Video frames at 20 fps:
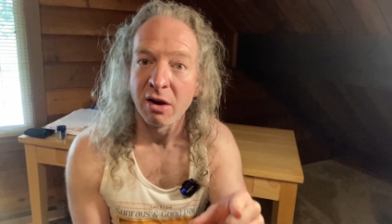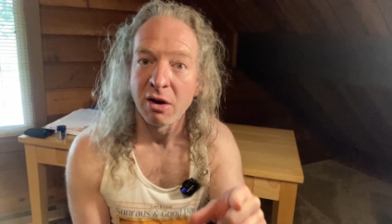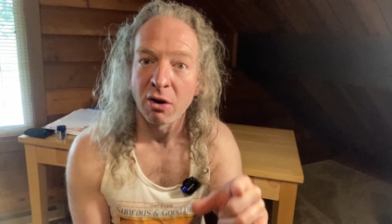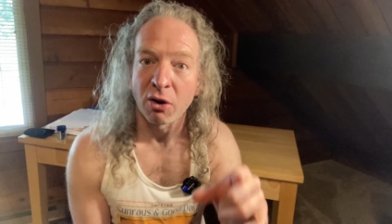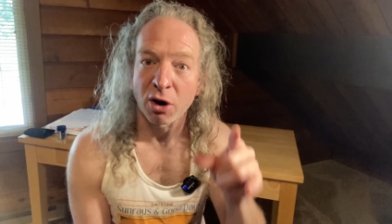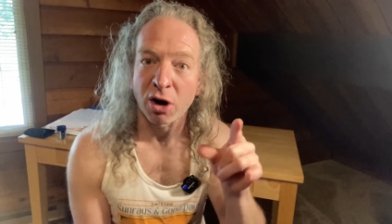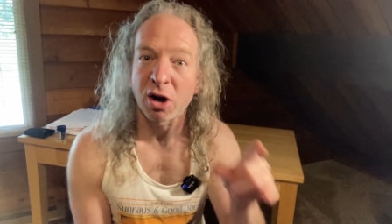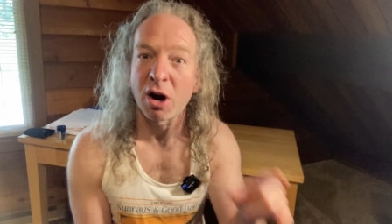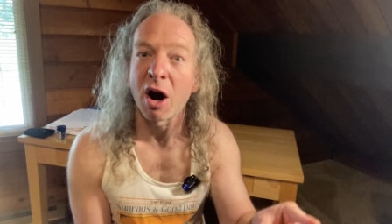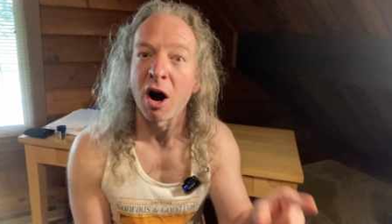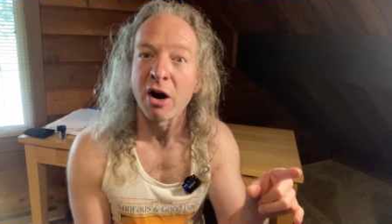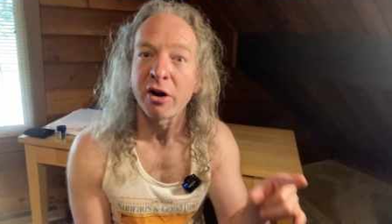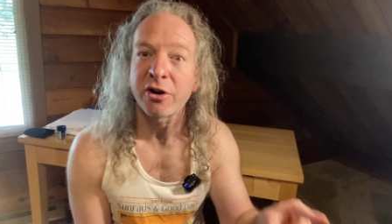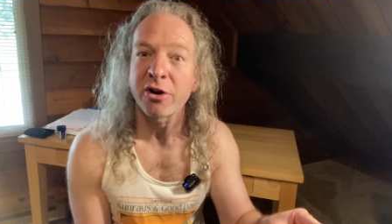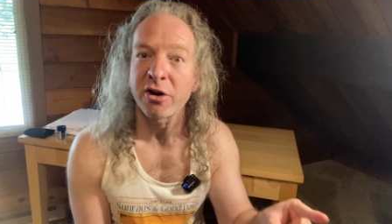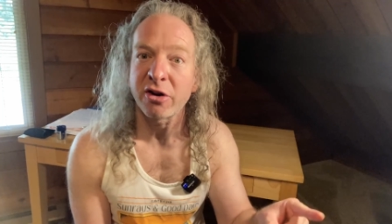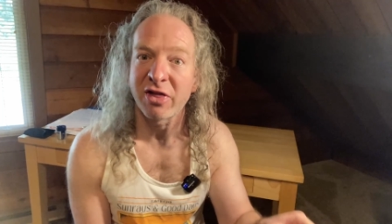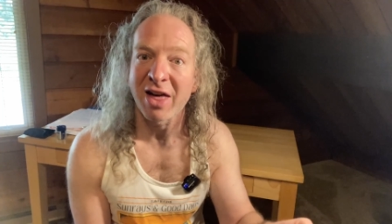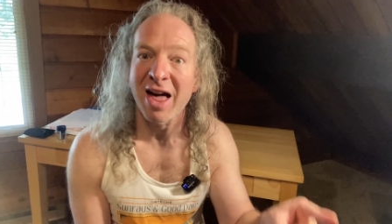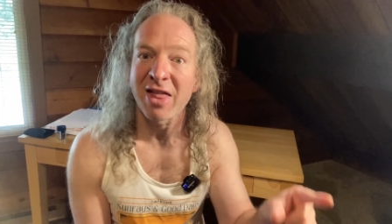or
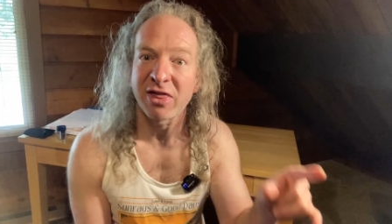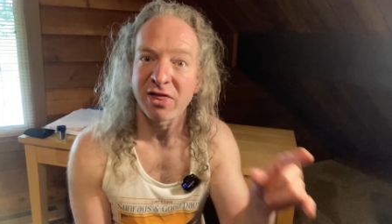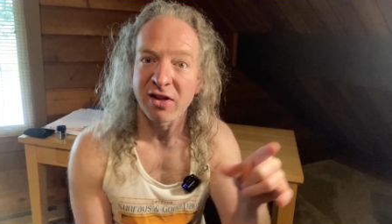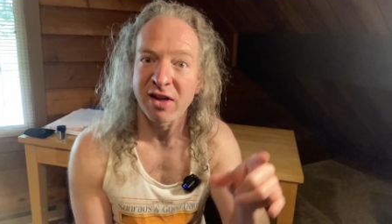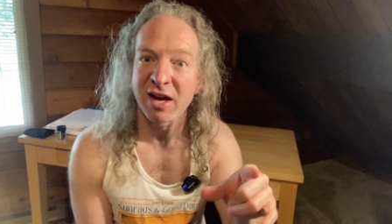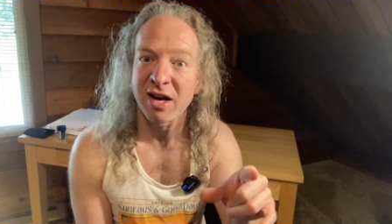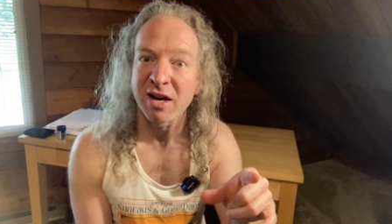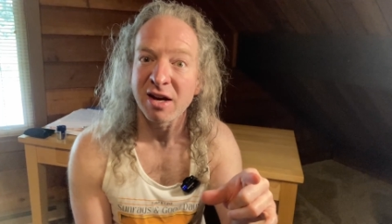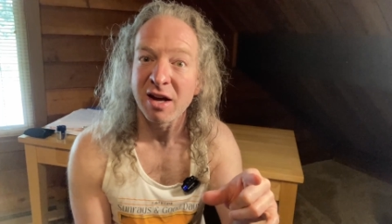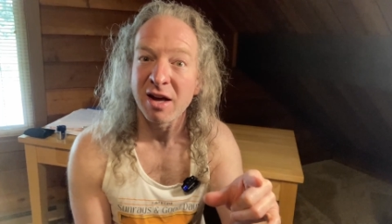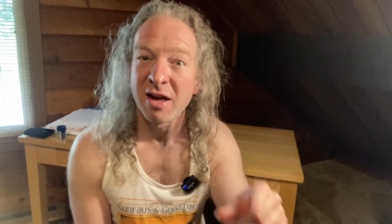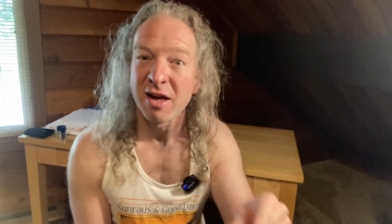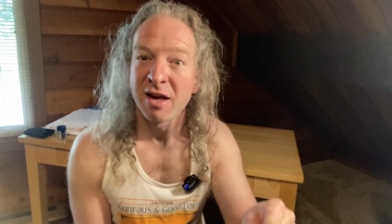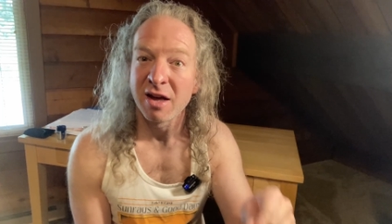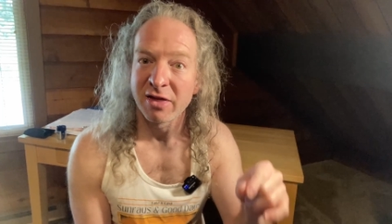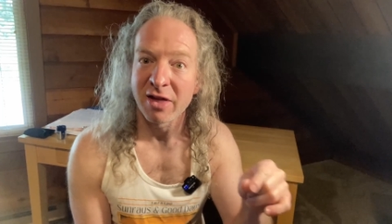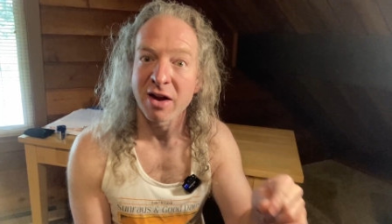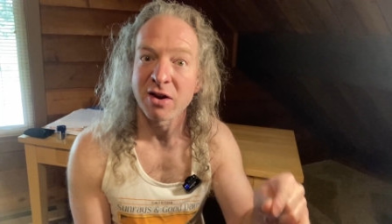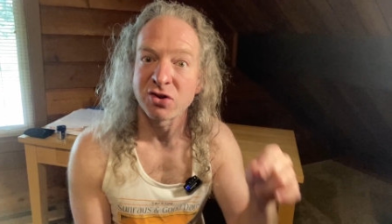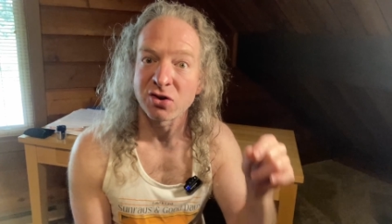conquer that thing
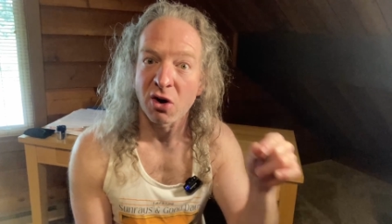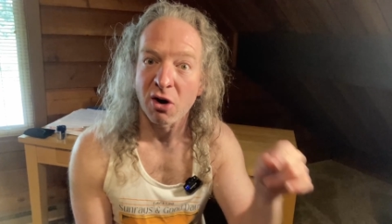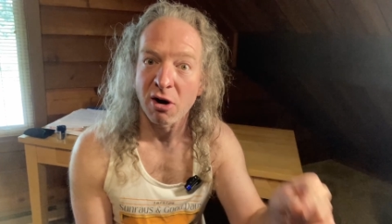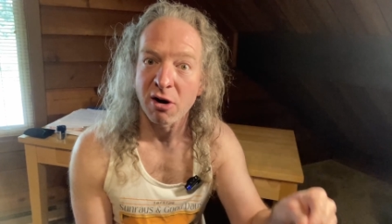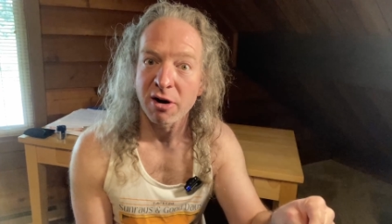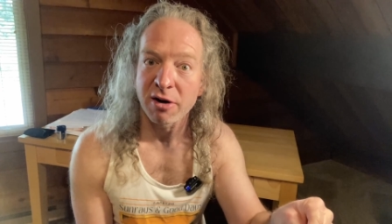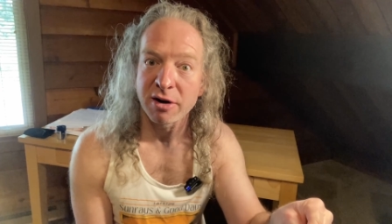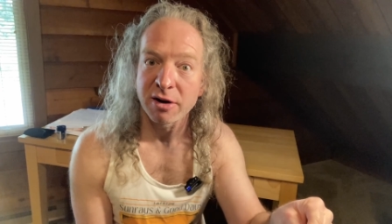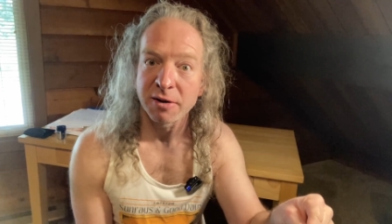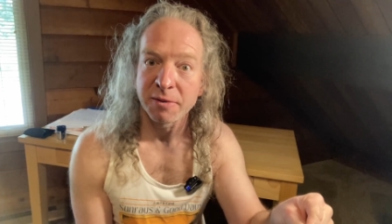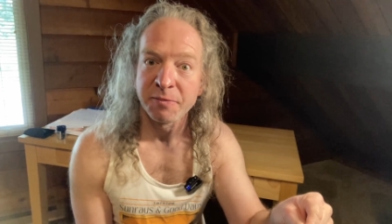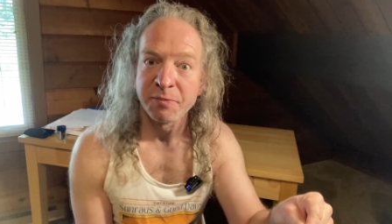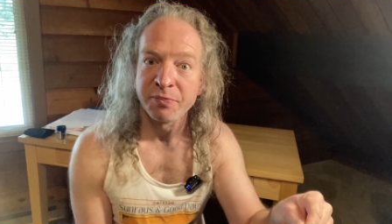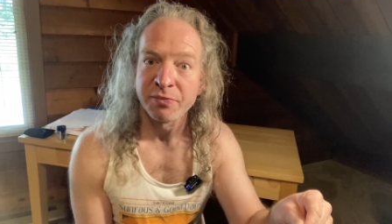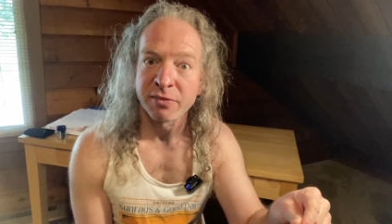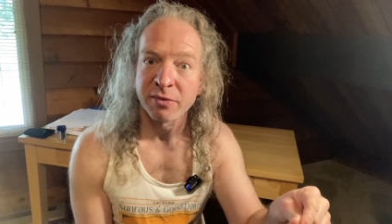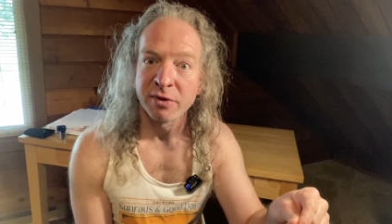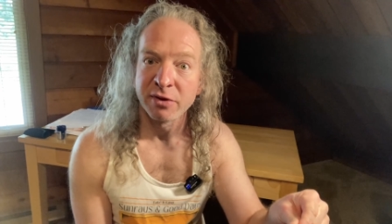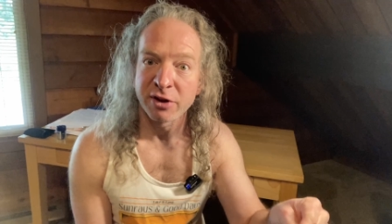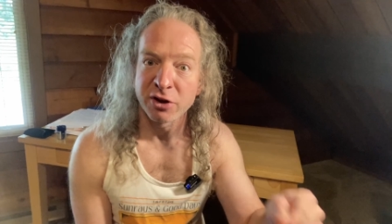that is hard,
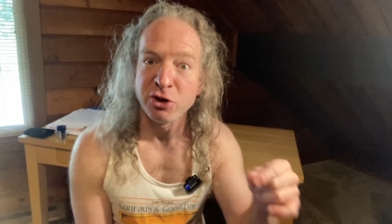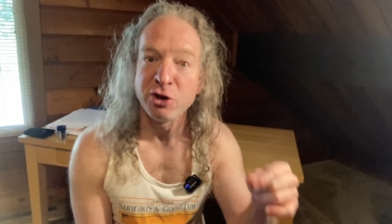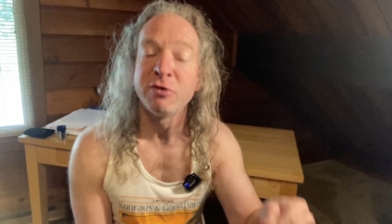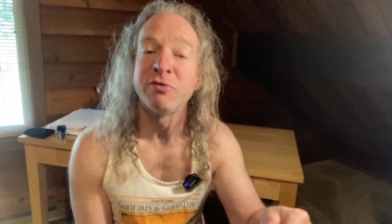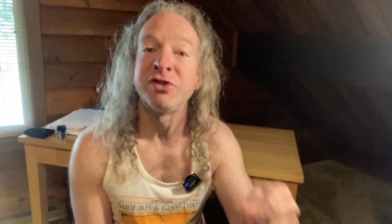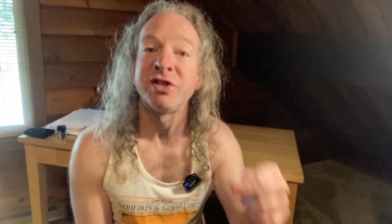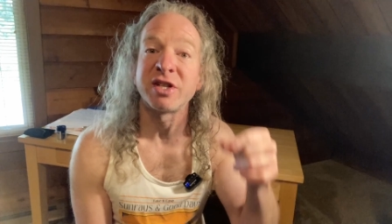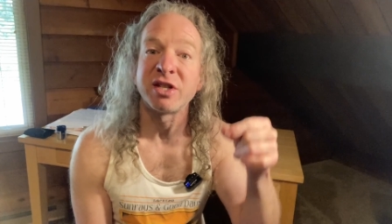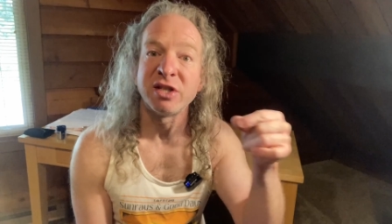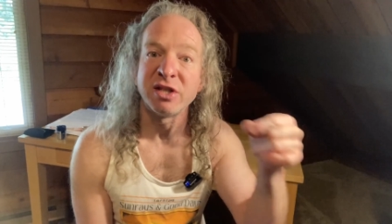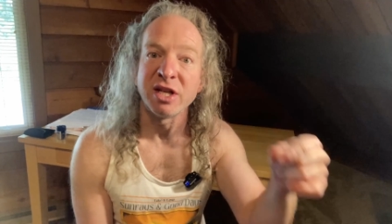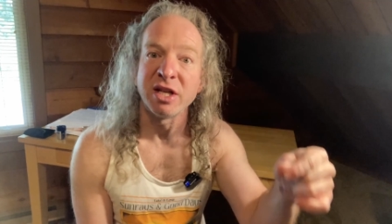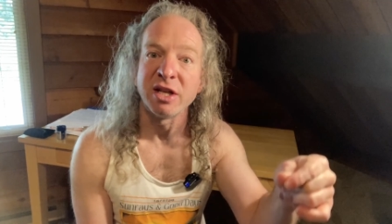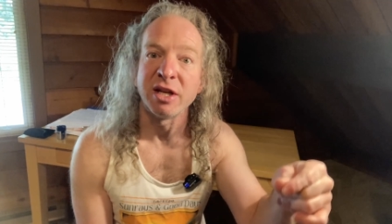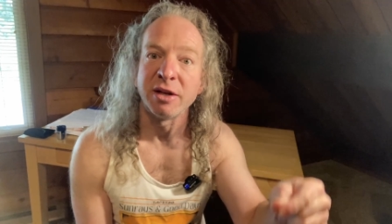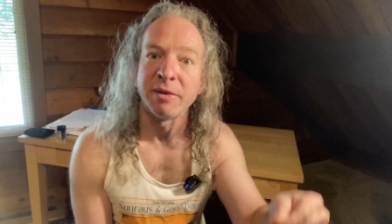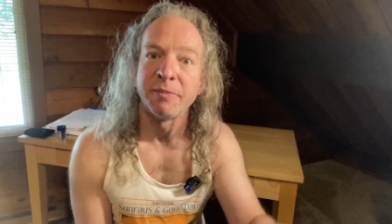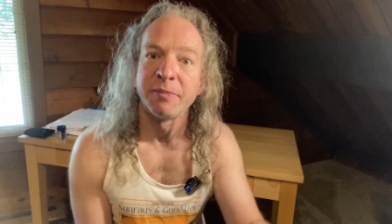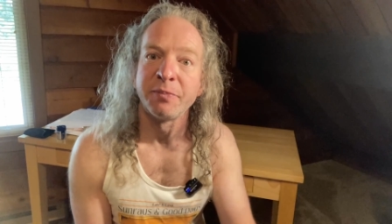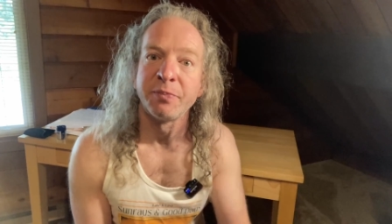then you've succeeded.